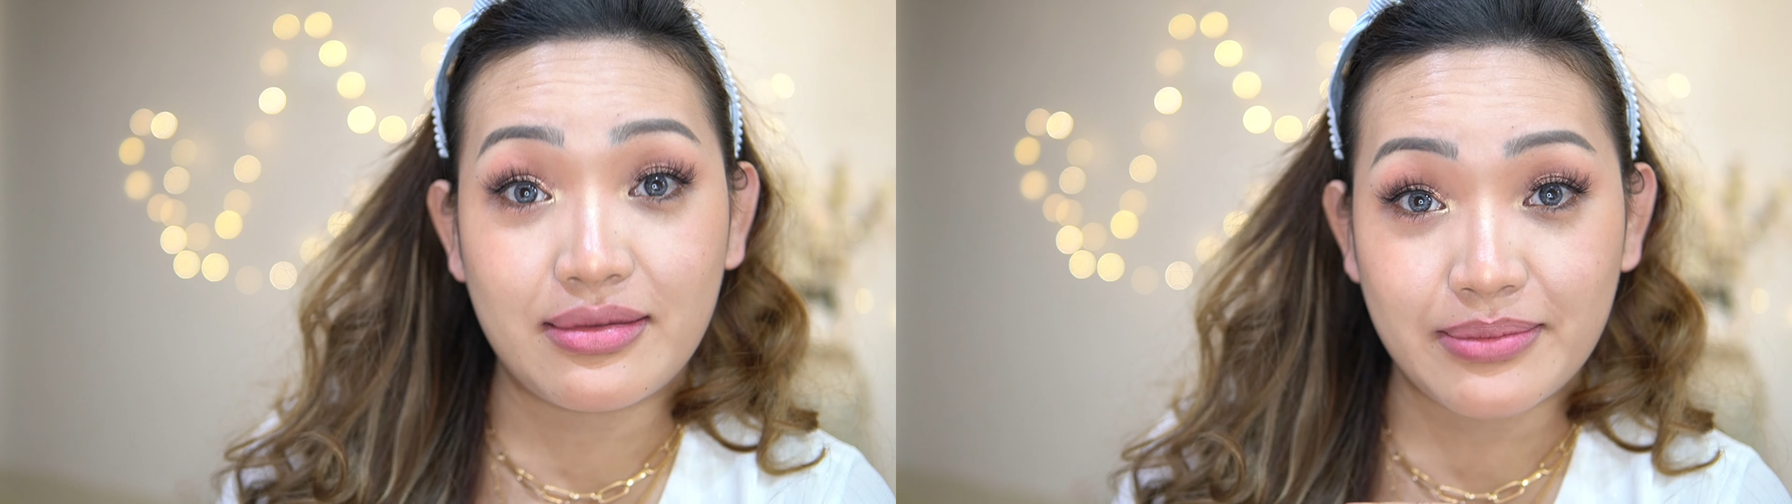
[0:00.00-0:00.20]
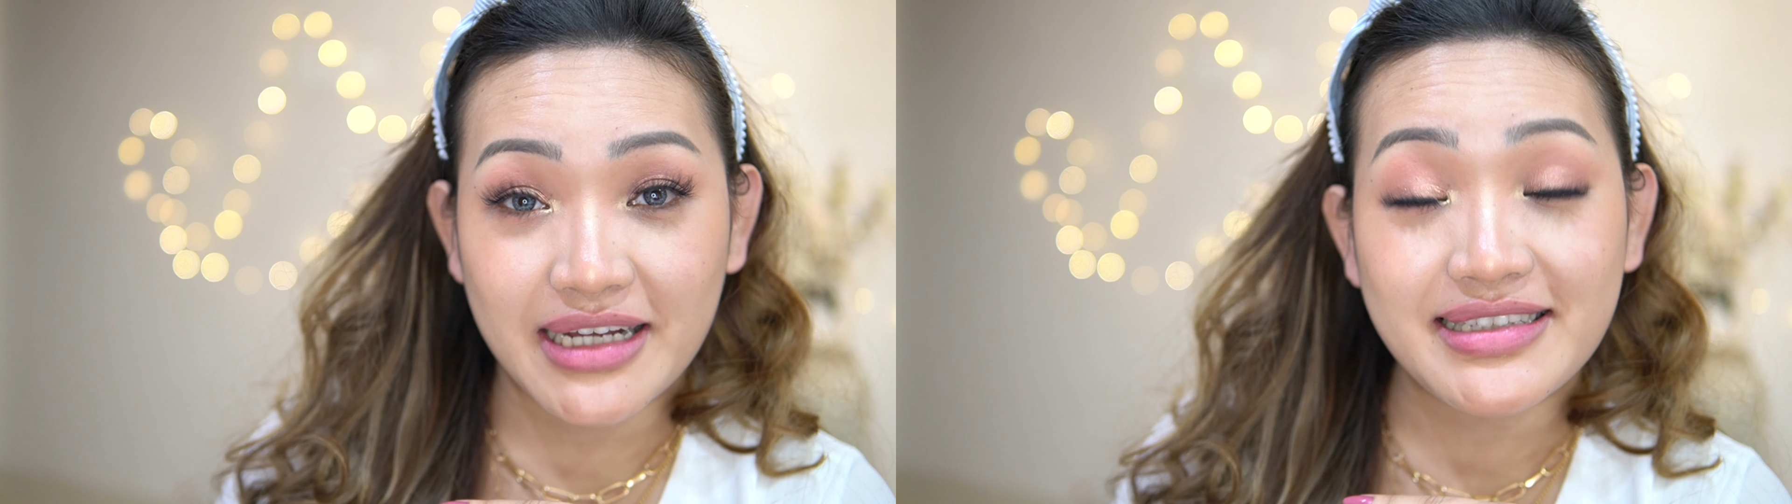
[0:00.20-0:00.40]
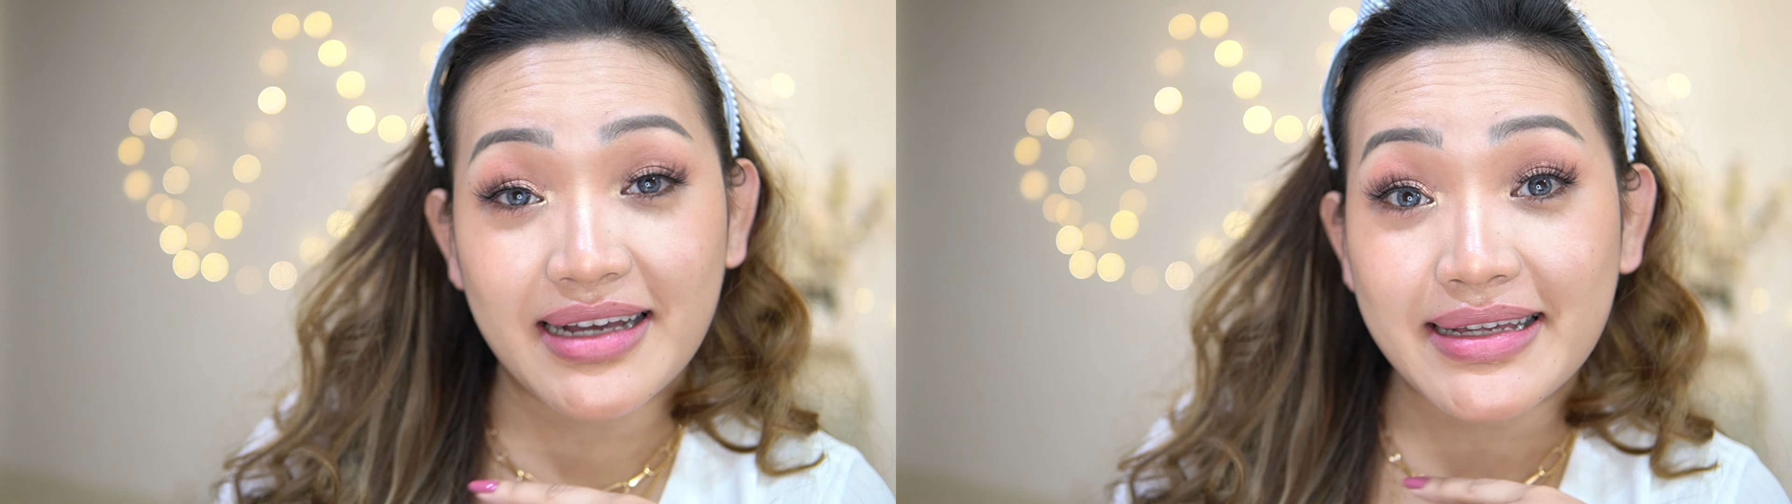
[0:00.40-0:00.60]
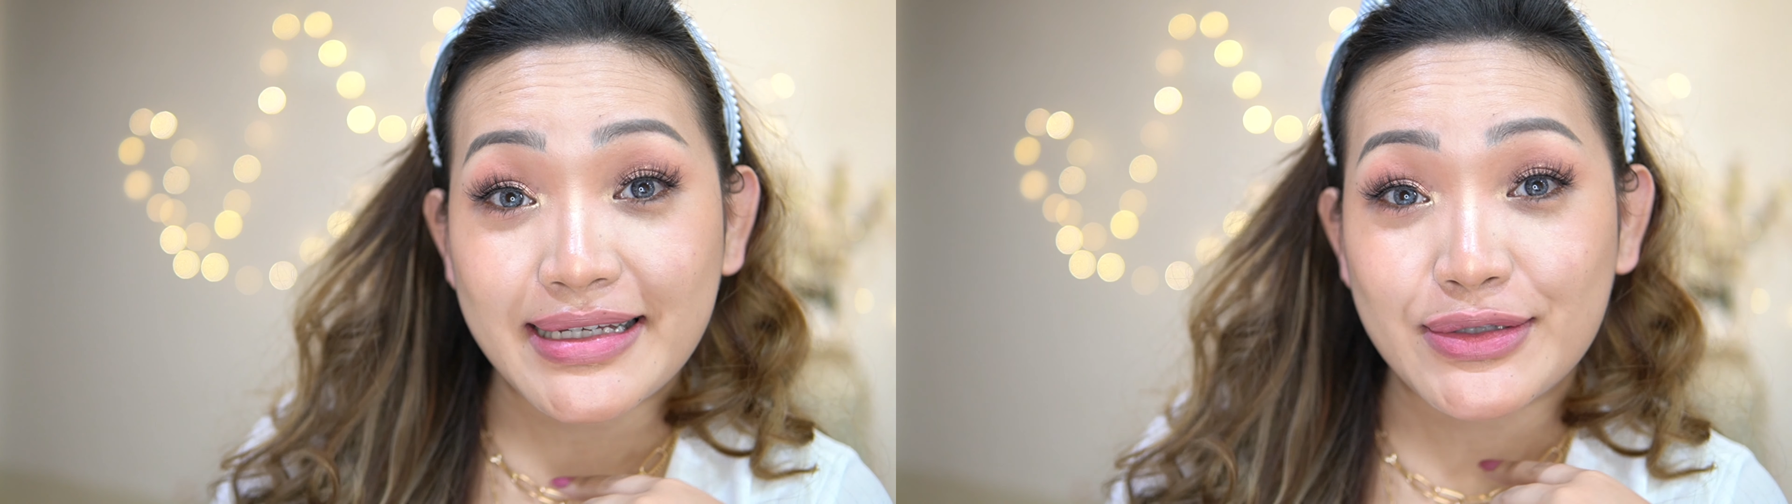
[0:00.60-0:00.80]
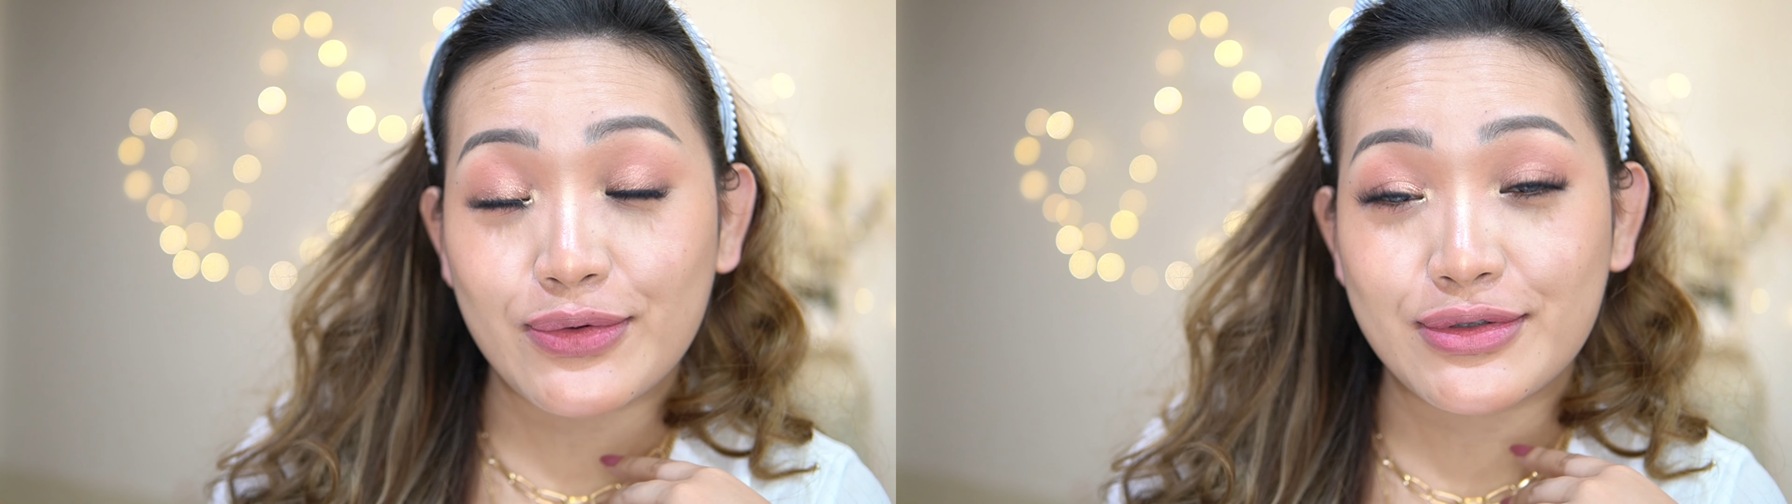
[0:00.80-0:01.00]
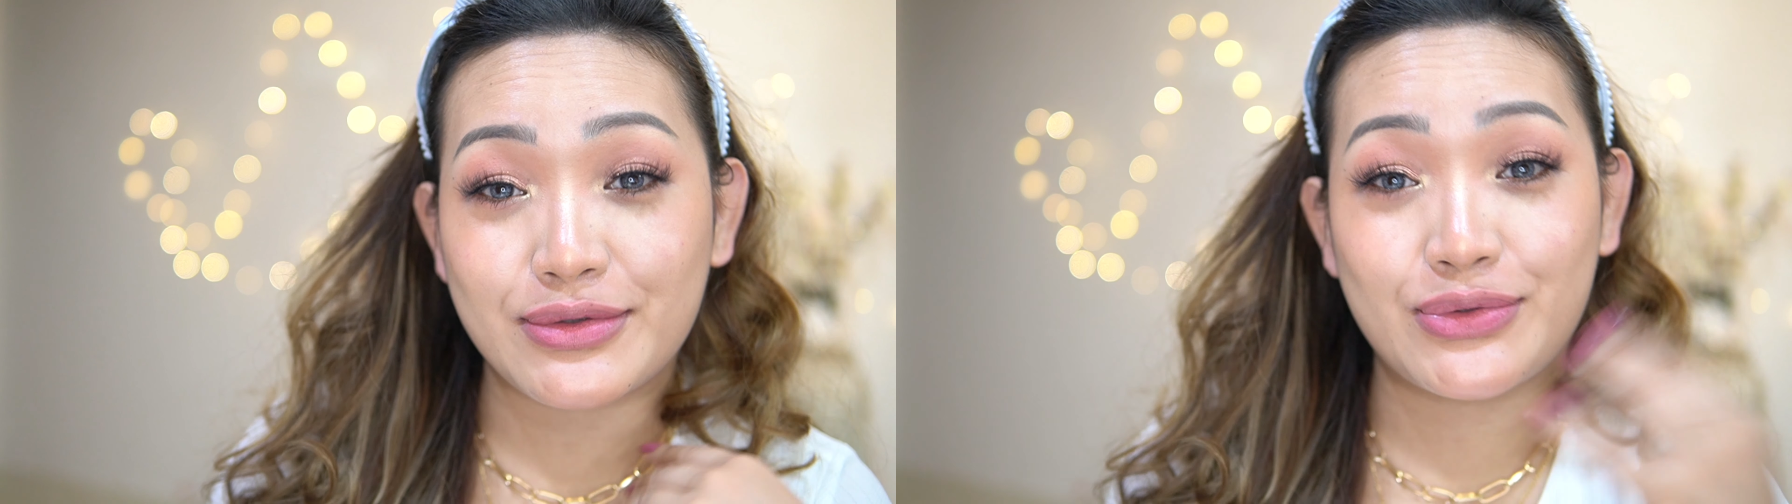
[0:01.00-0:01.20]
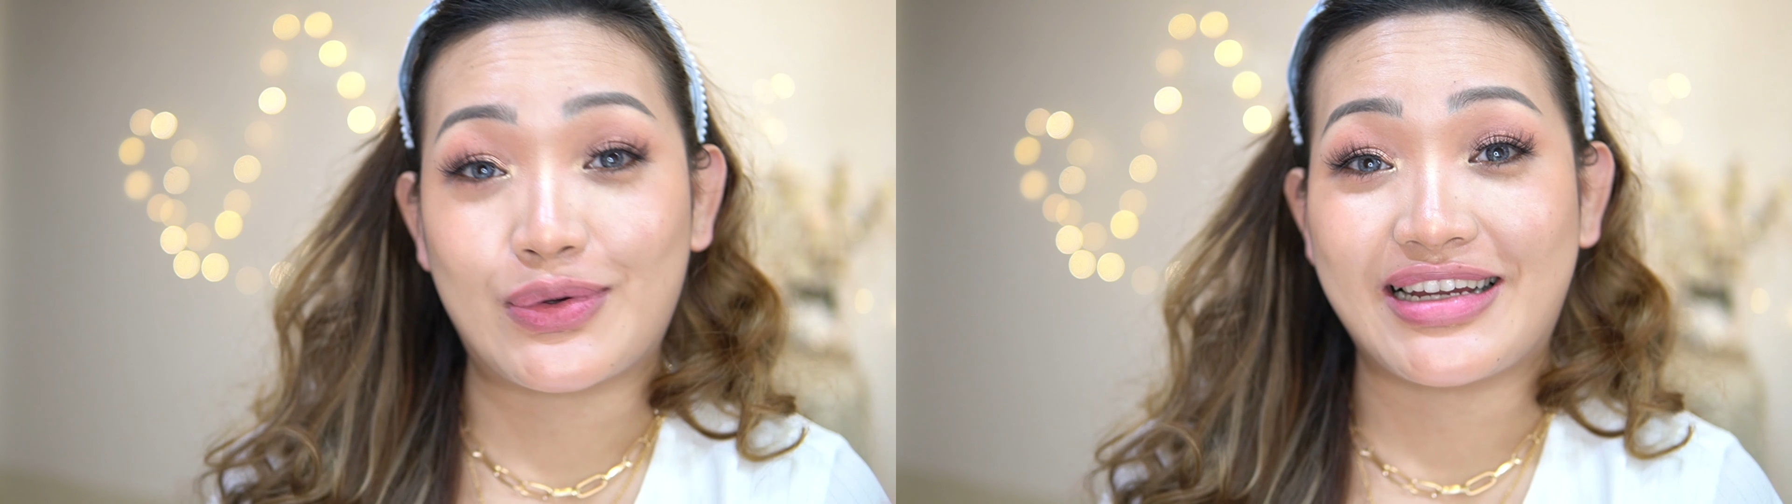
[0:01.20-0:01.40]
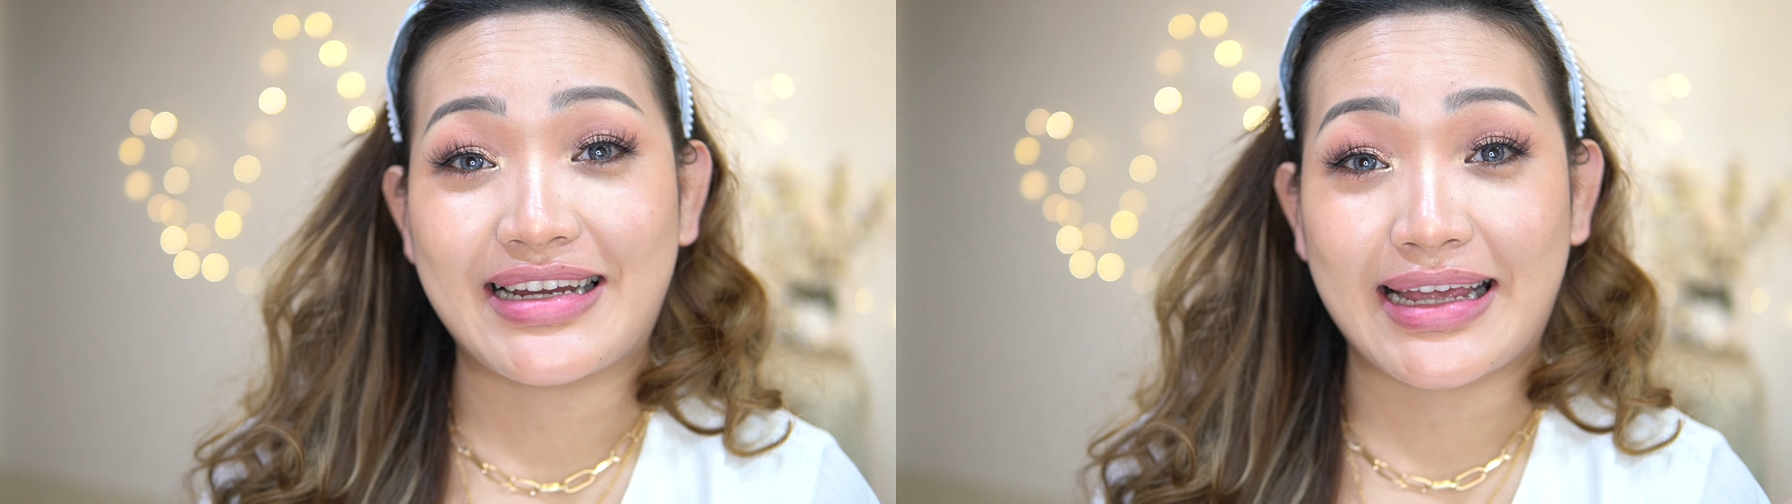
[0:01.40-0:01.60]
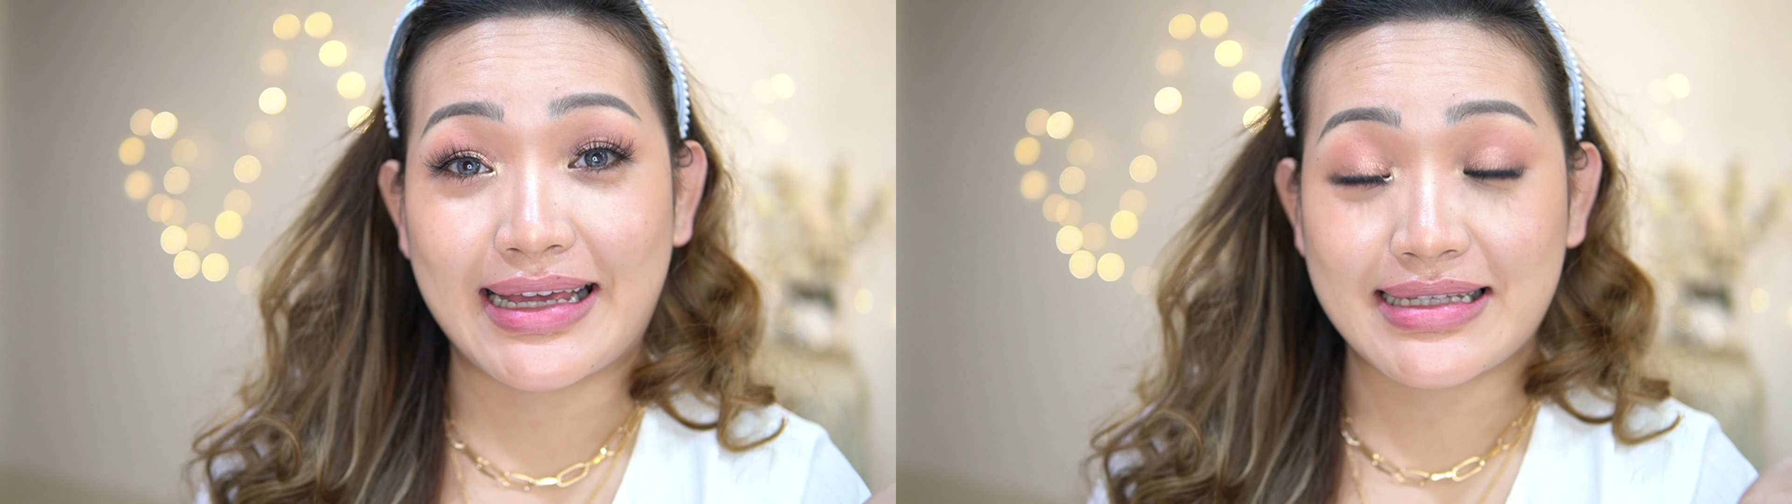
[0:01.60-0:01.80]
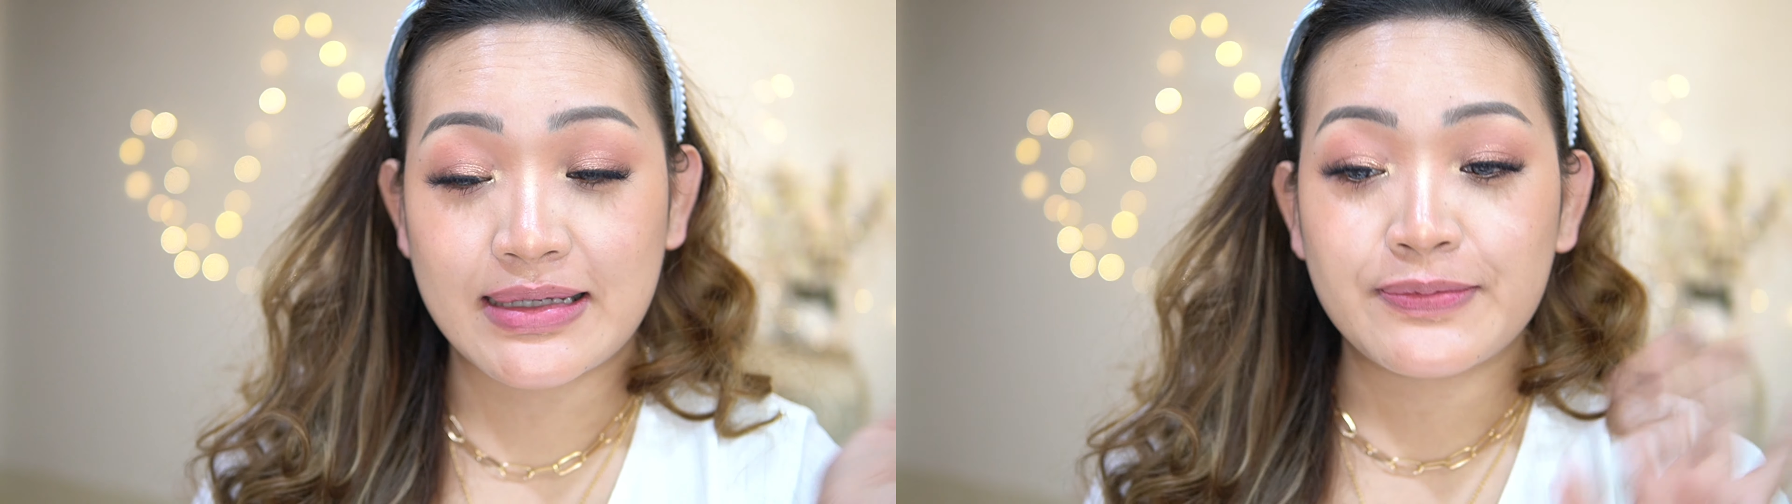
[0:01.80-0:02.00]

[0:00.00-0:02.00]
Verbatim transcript: My tongue is also swollen, I guess.